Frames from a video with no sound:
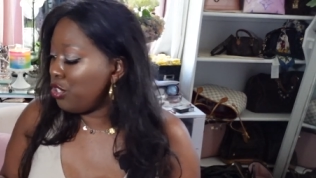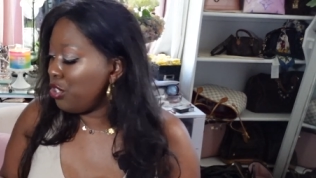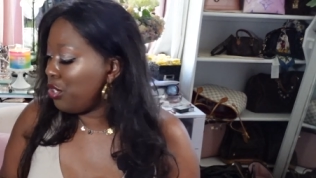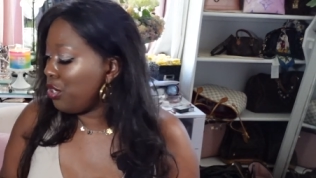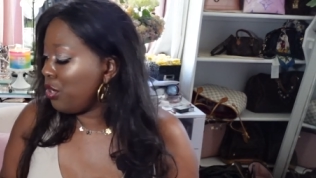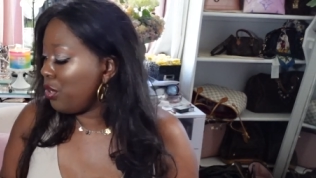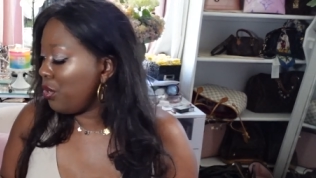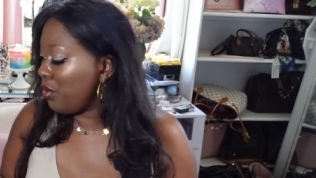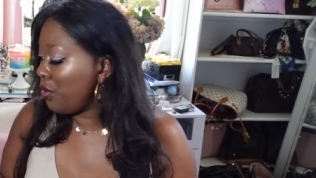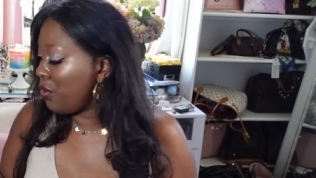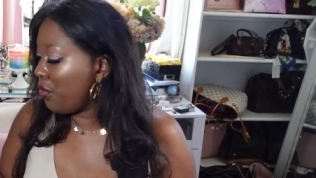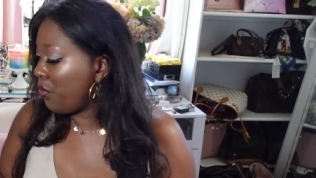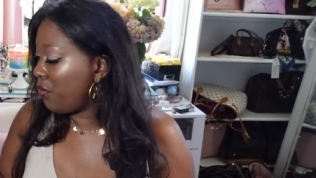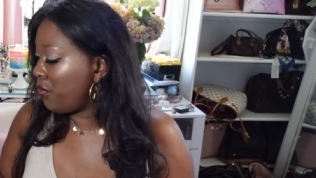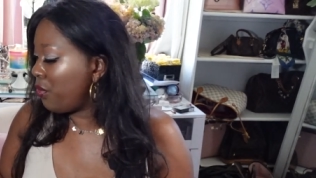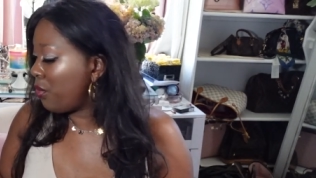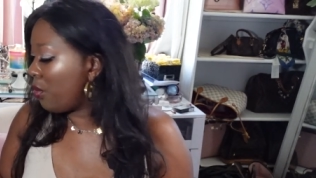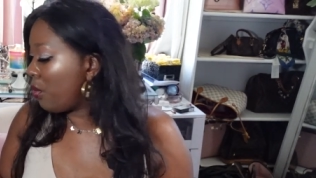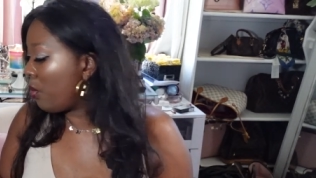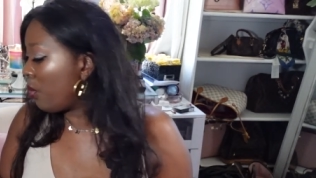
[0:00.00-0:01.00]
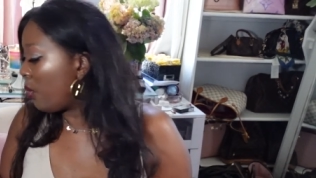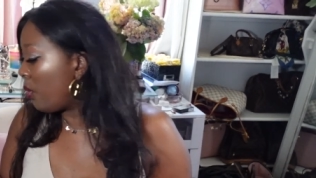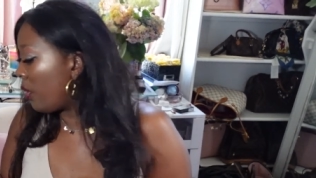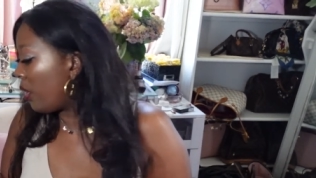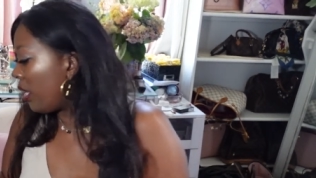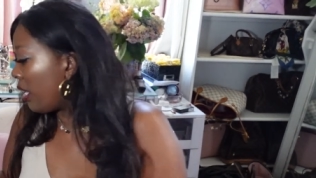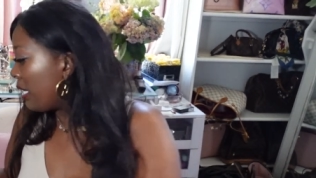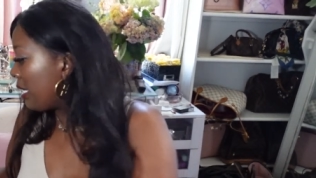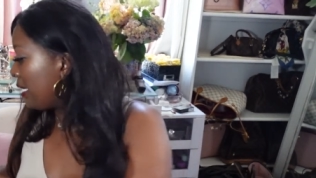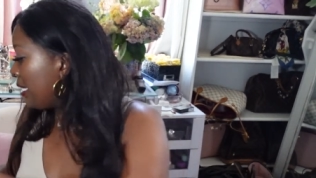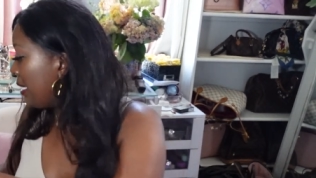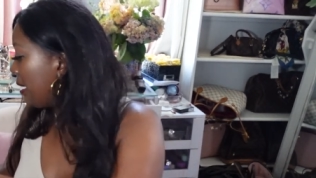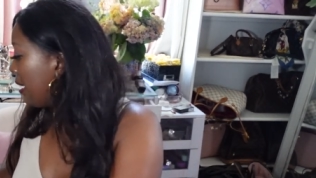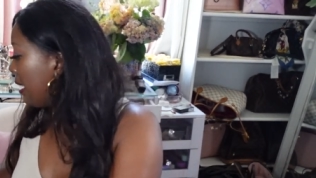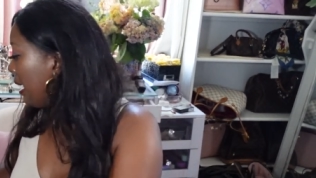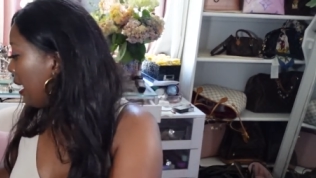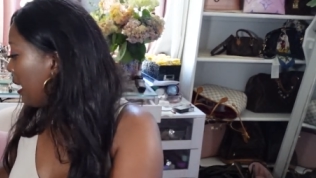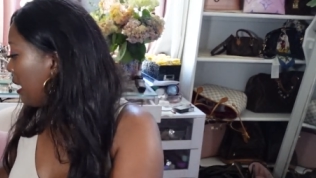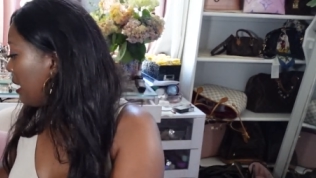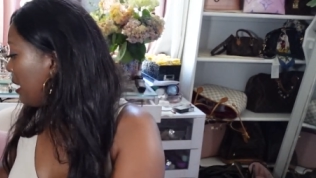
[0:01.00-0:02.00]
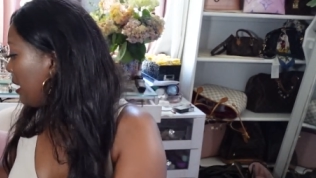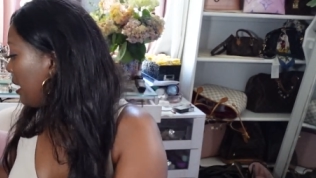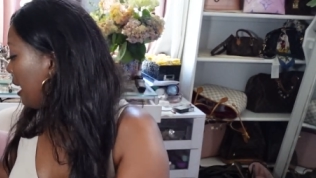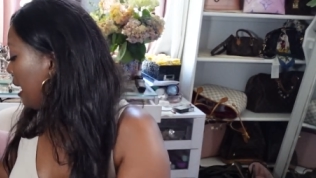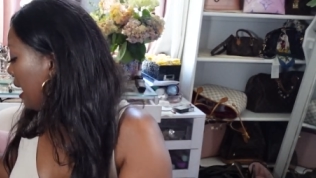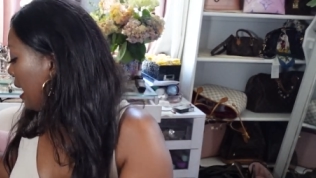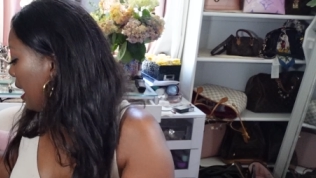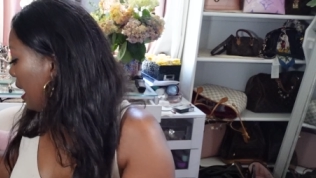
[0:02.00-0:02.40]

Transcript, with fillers: 2, 4, 6,